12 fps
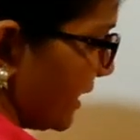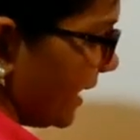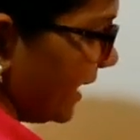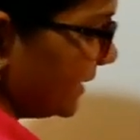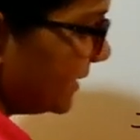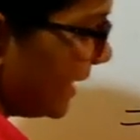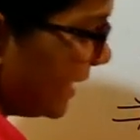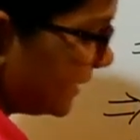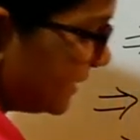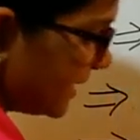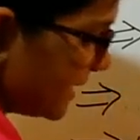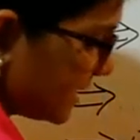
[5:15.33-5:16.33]
get that
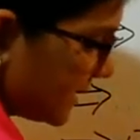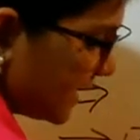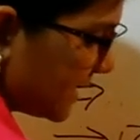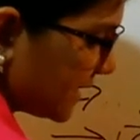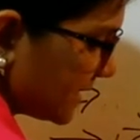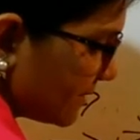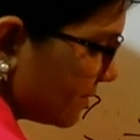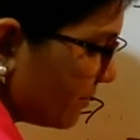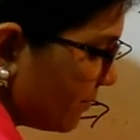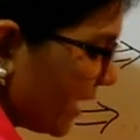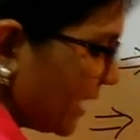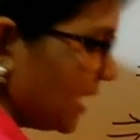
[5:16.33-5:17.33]
this is
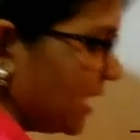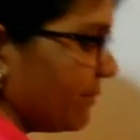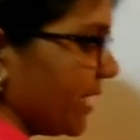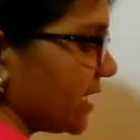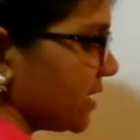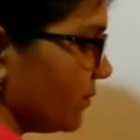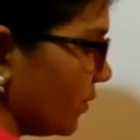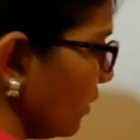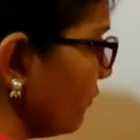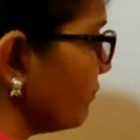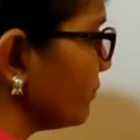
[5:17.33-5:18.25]
mainly made up of